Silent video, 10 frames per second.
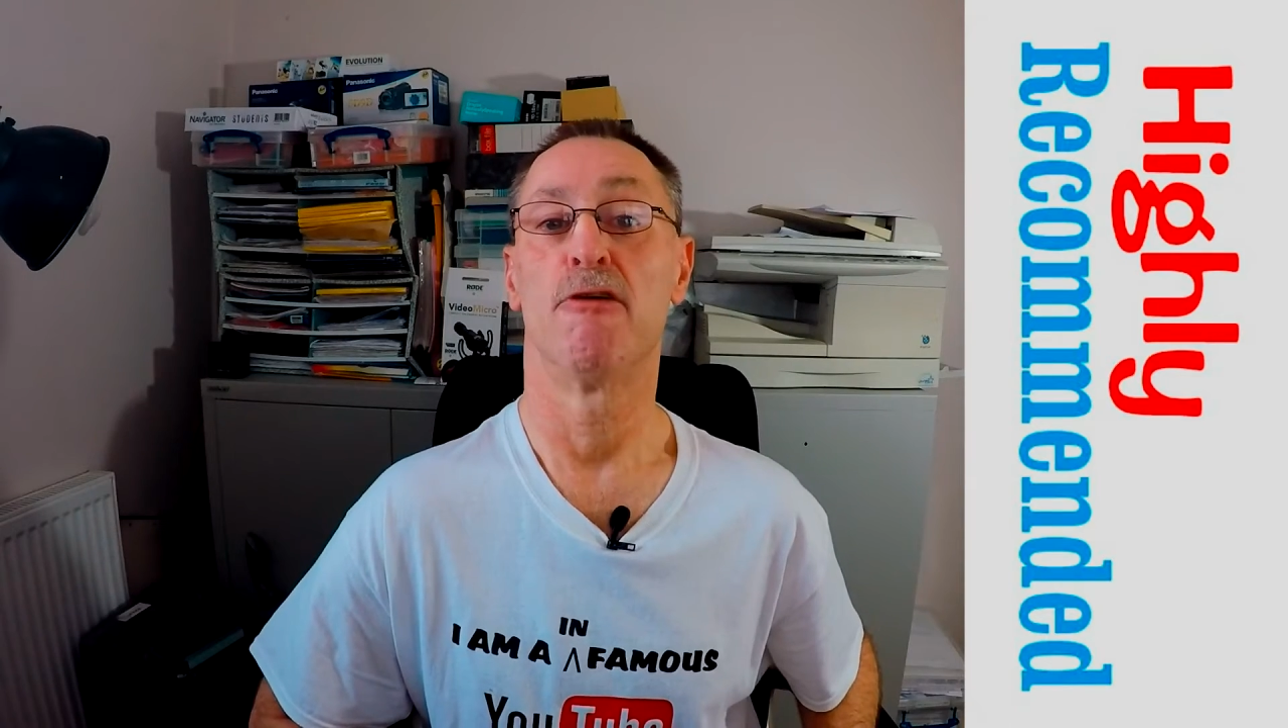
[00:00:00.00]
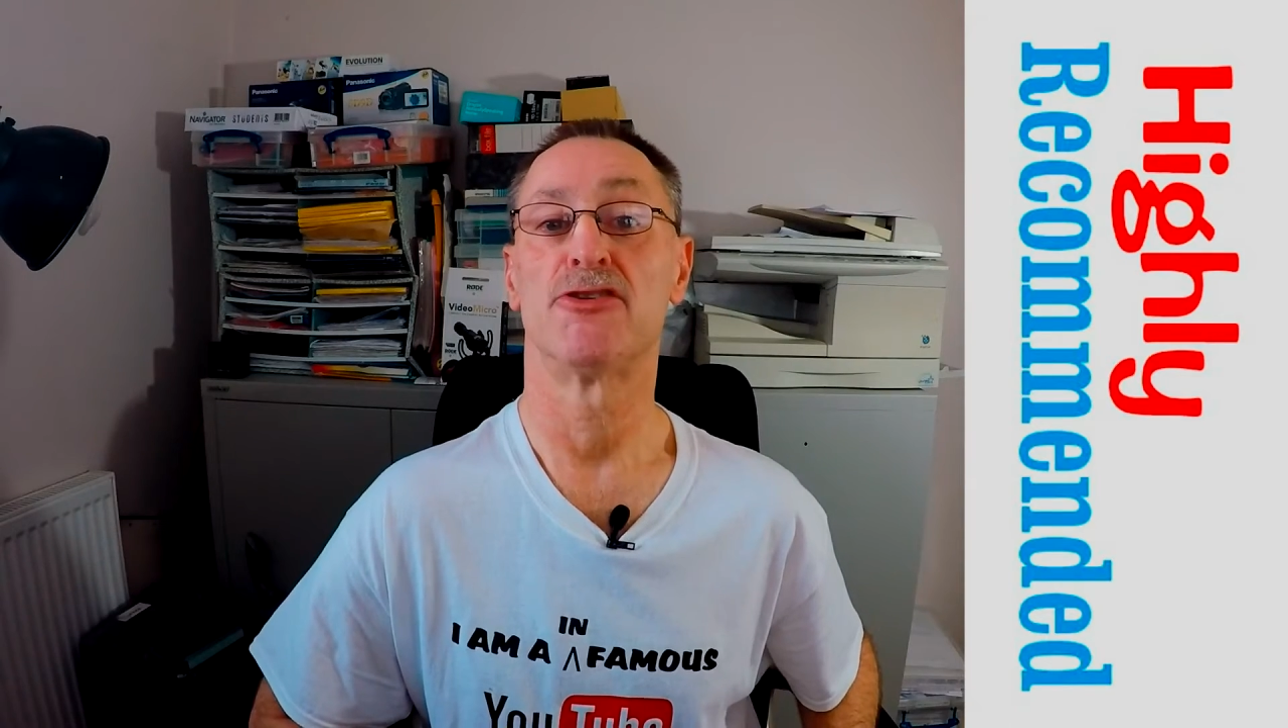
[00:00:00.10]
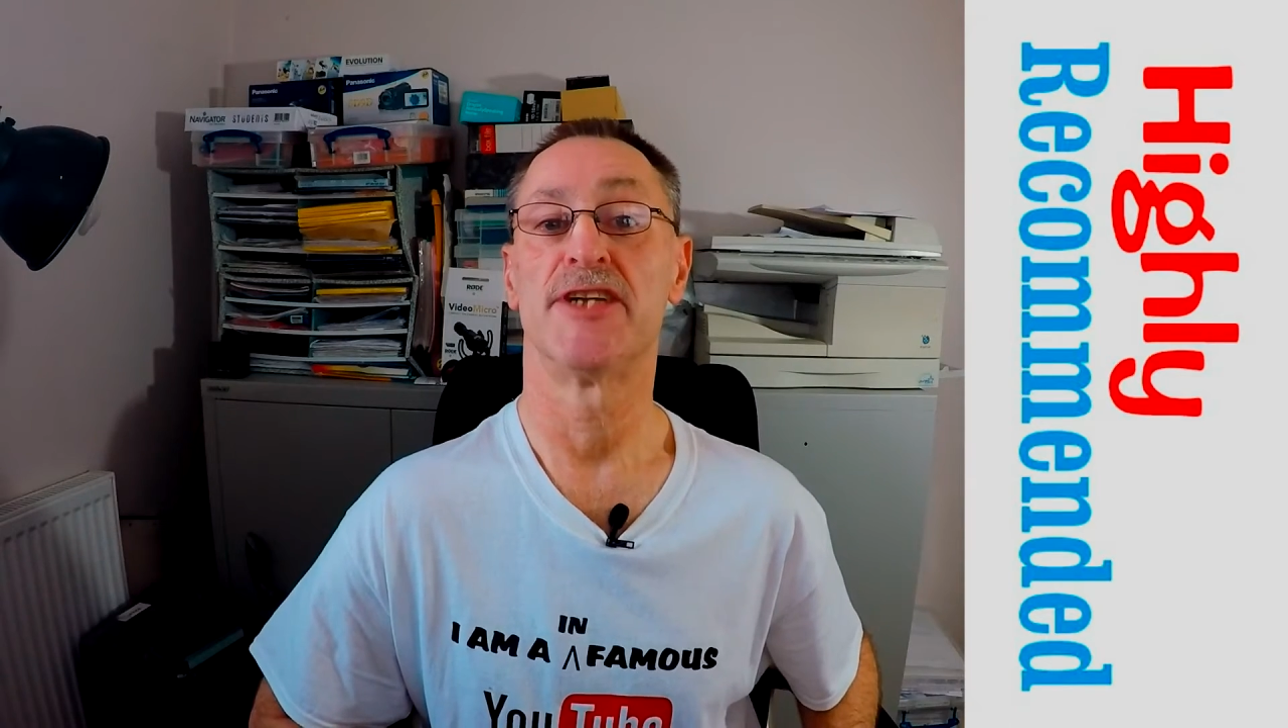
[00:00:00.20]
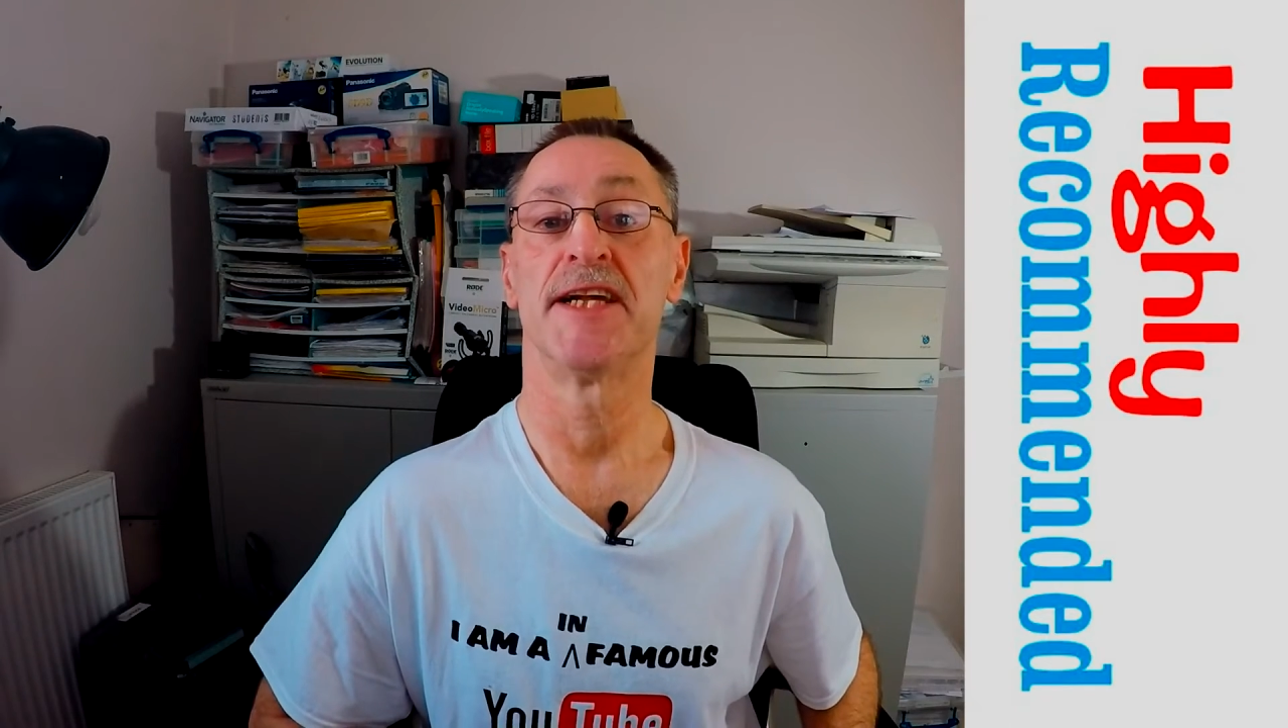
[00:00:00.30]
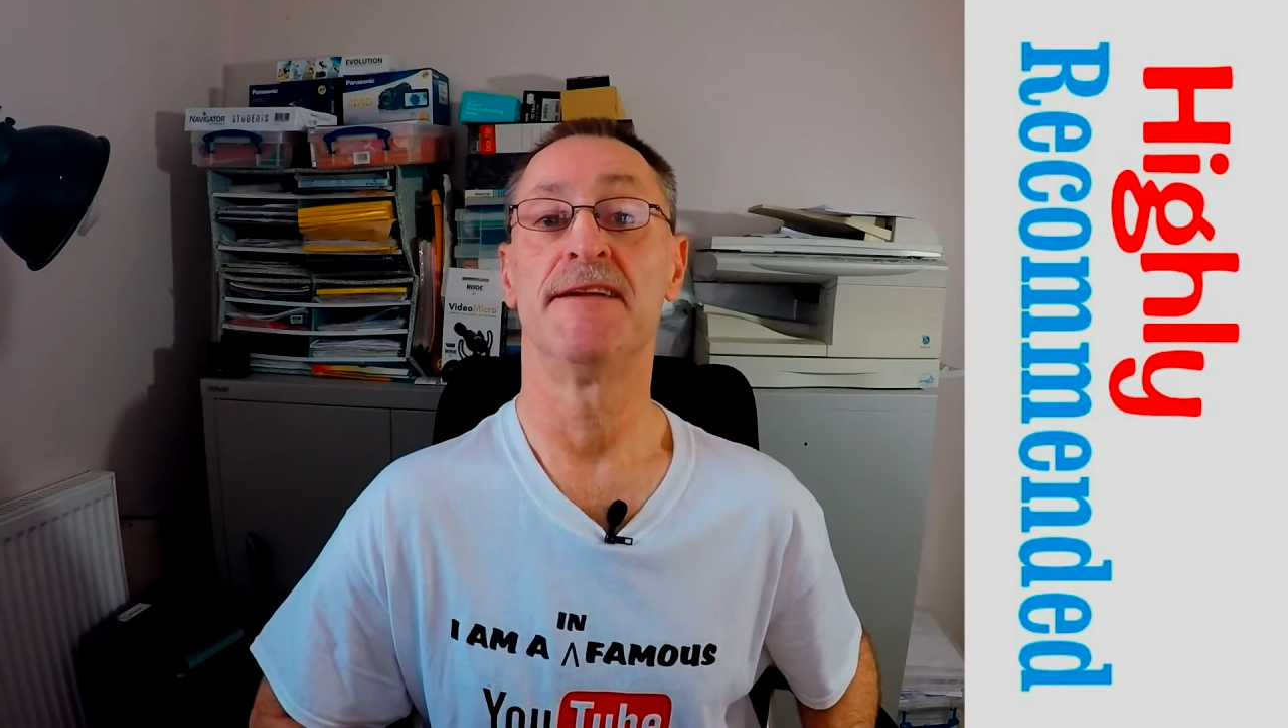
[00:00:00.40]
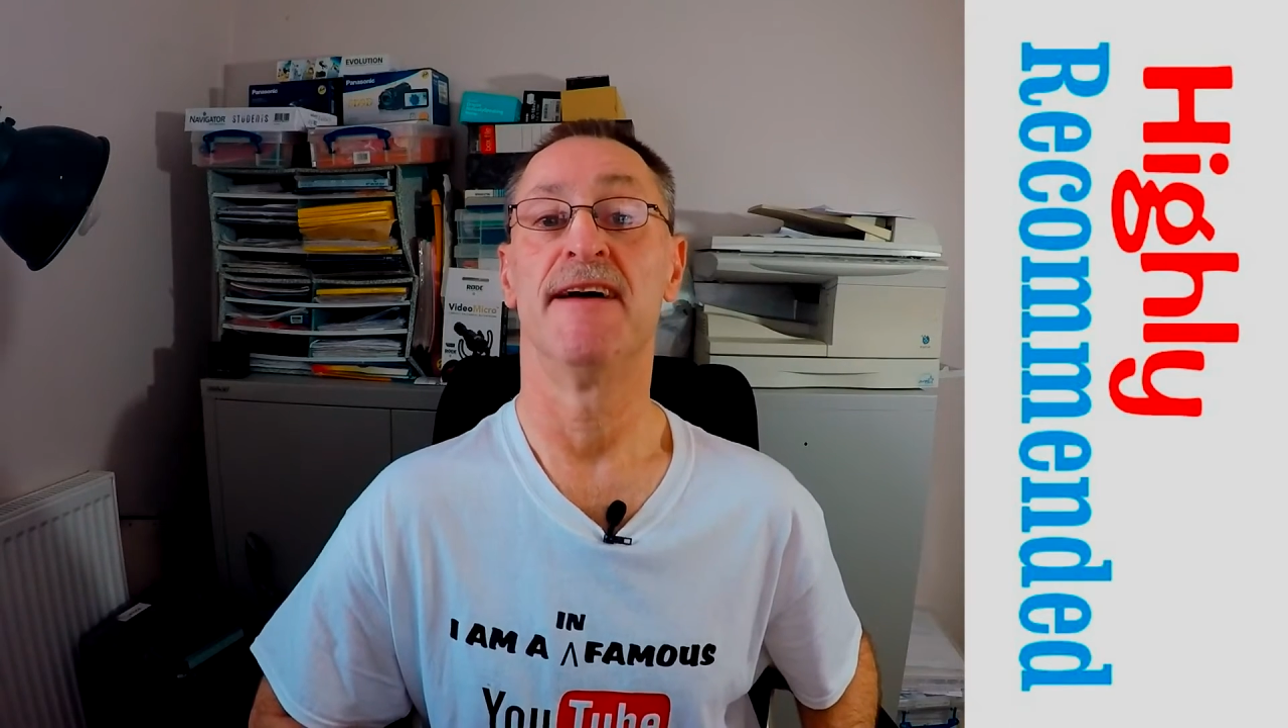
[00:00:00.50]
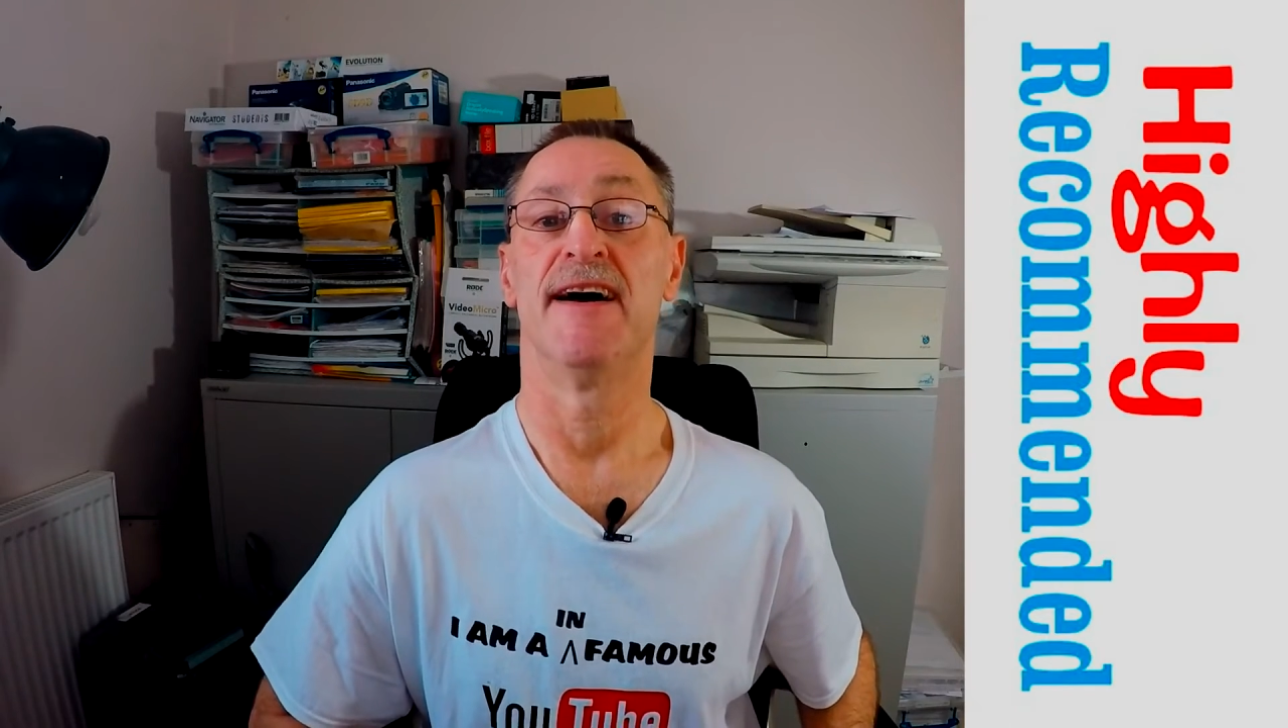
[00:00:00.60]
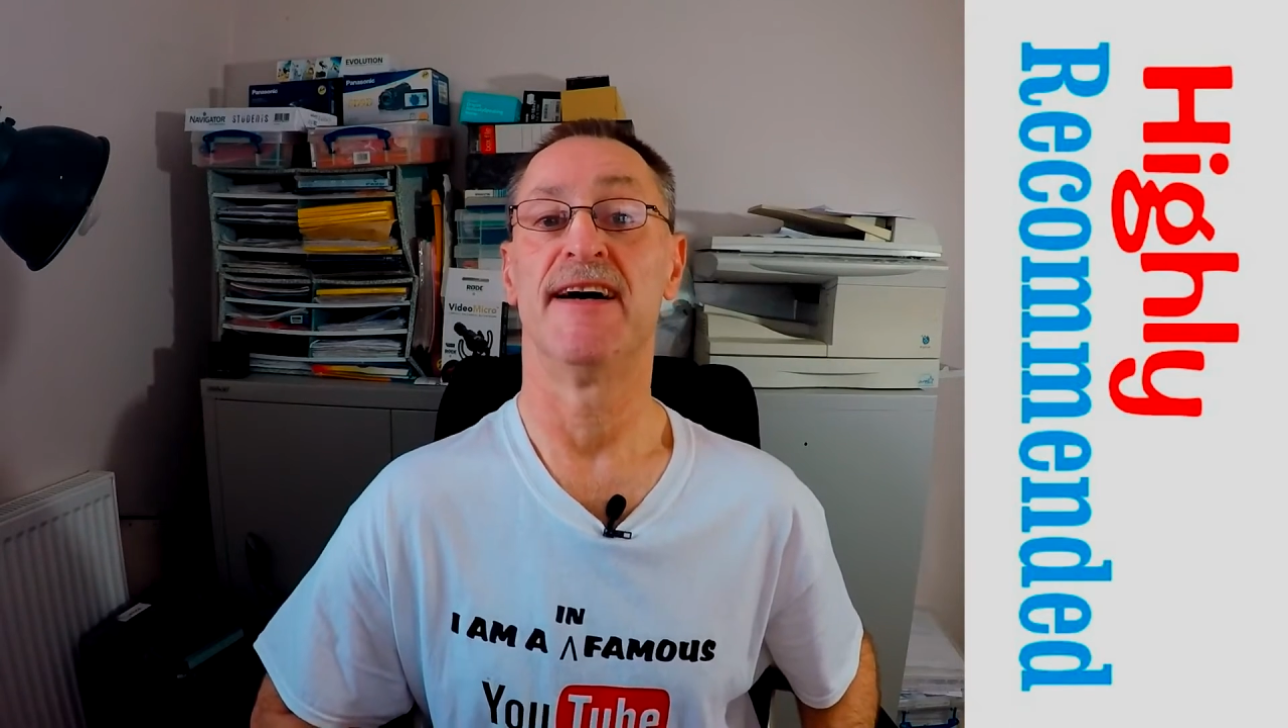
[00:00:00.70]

watching